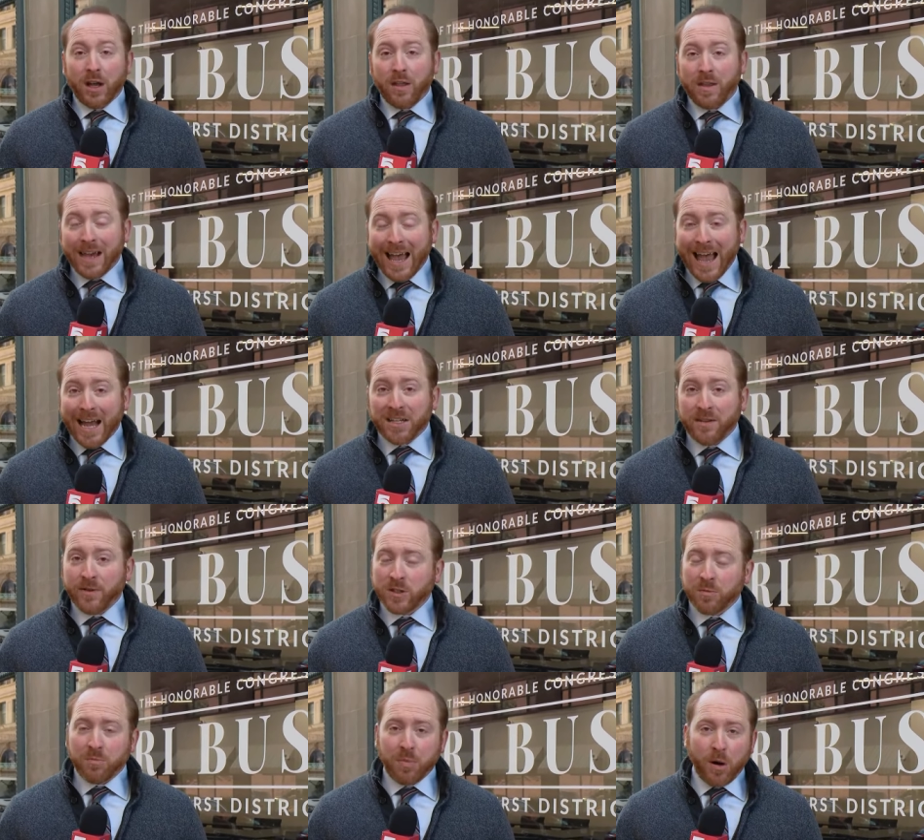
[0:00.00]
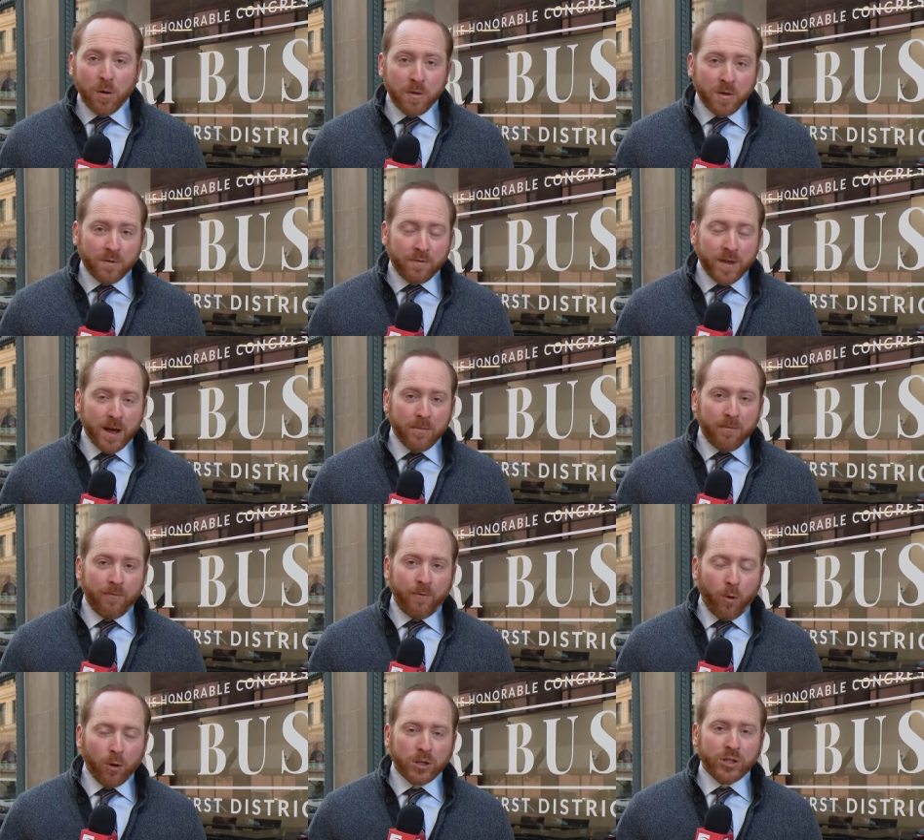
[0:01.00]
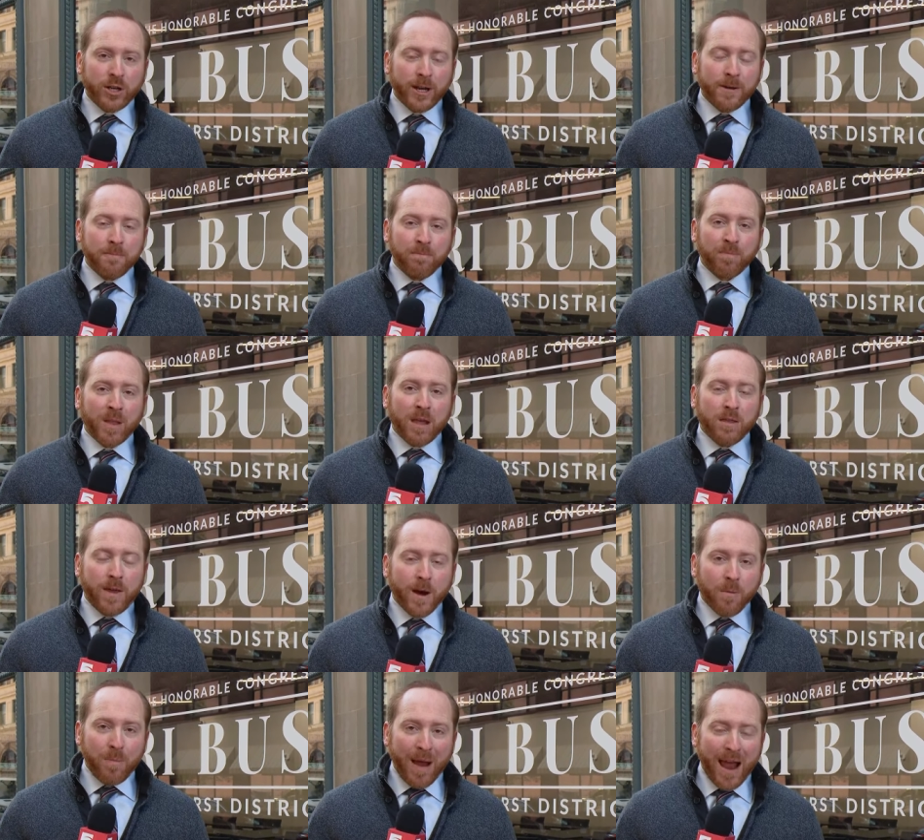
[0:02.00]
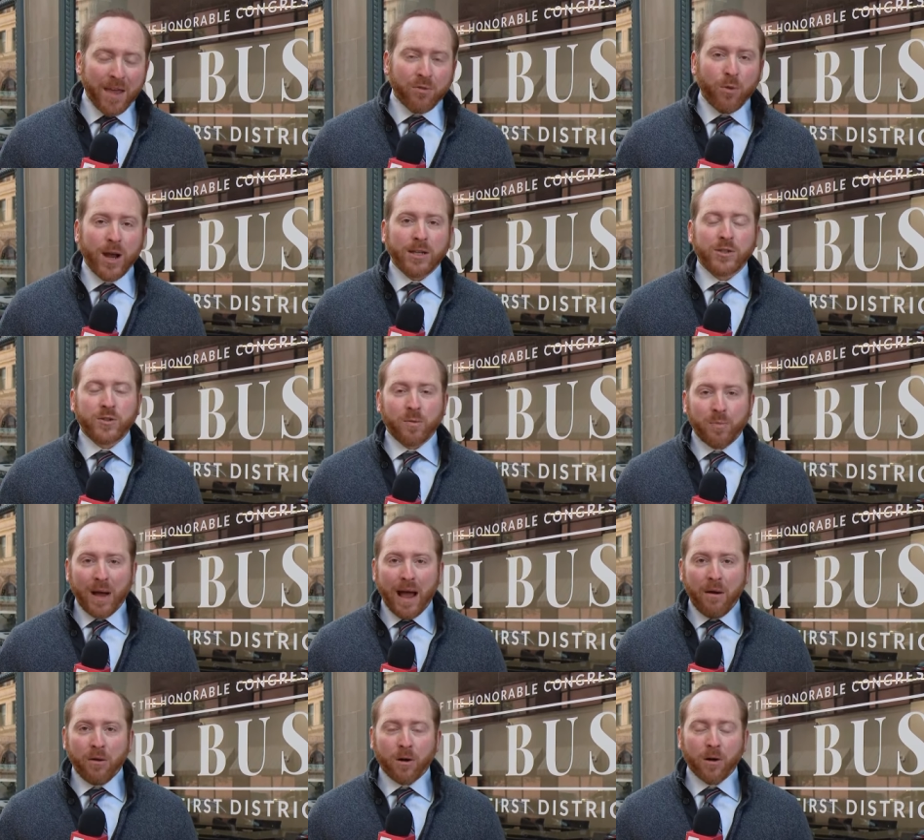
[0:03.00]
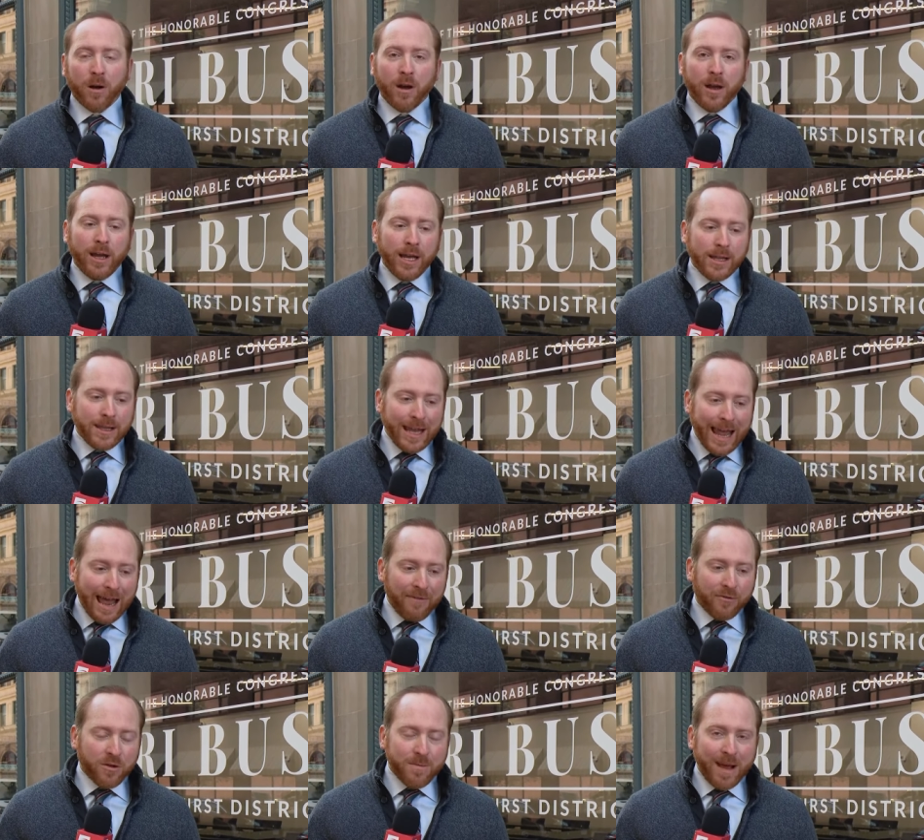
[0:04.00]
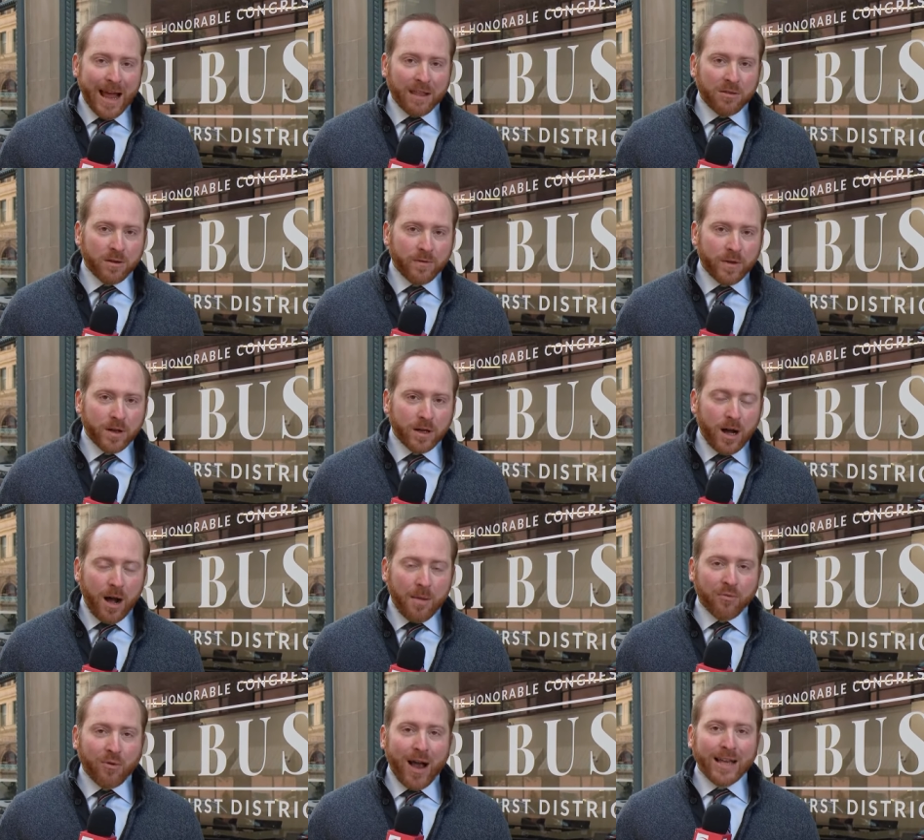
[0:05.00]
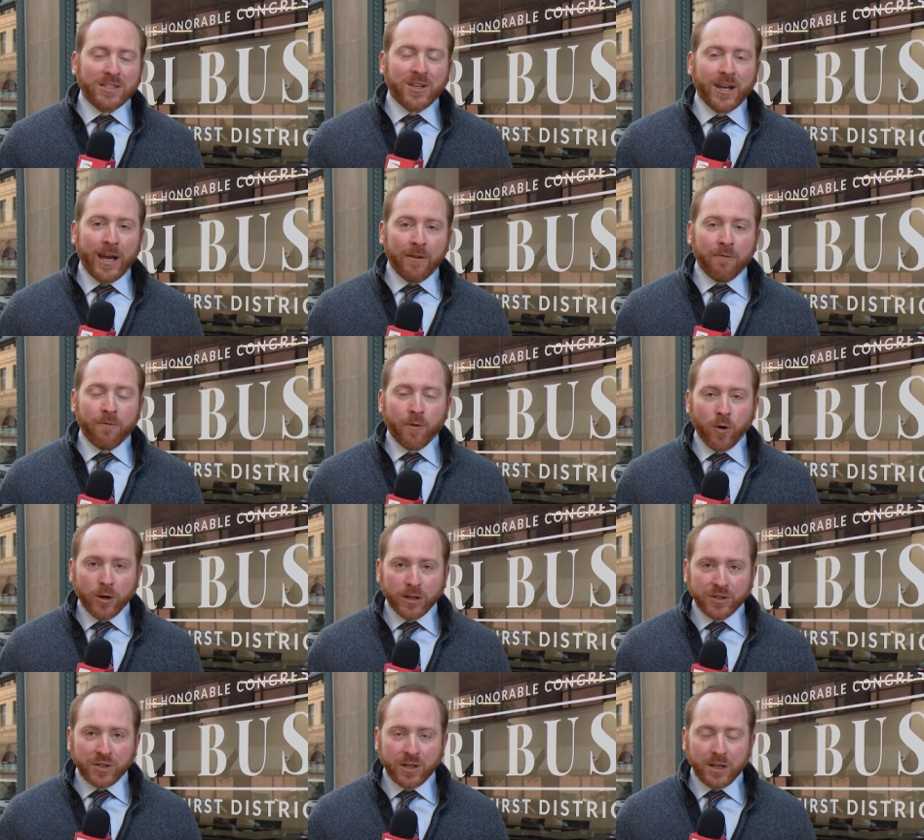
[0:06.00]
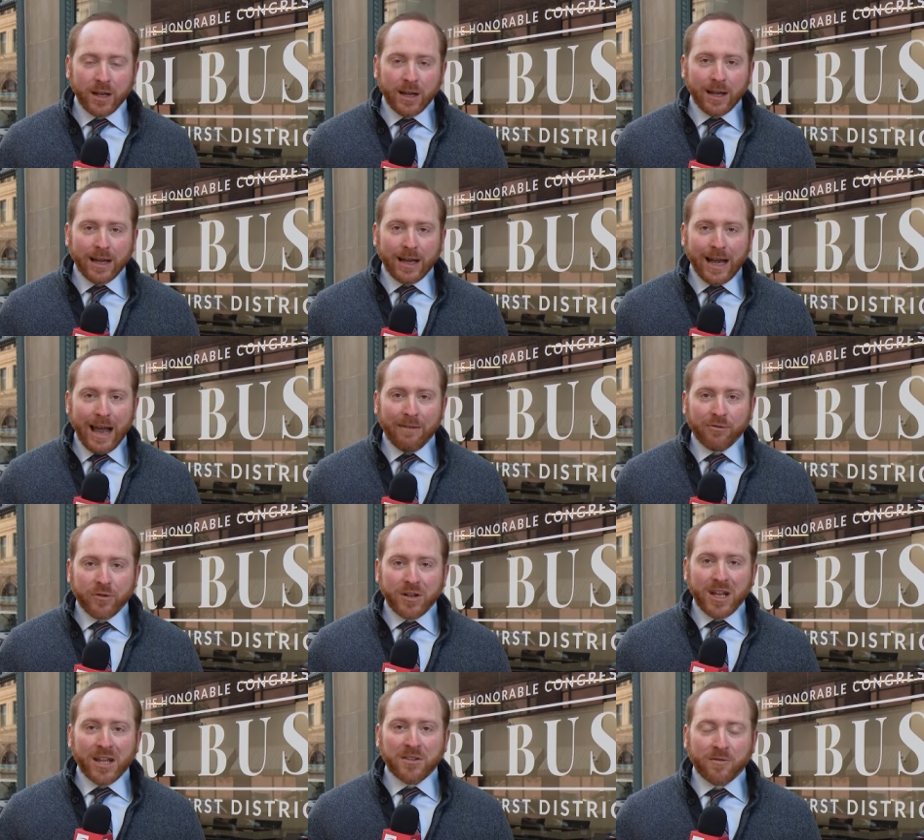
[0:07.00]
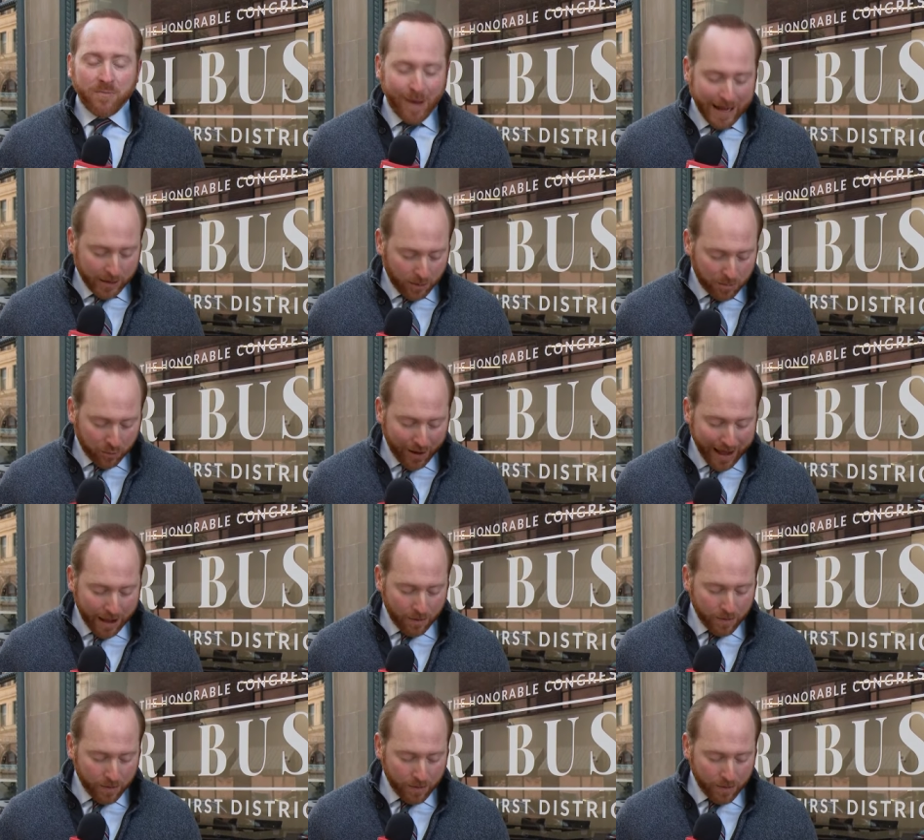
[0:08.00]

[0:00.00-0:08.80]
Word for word: the activist, both of them forging their pathways to power in the aftermath of the uprising in Ferguson after the death of Michael Brown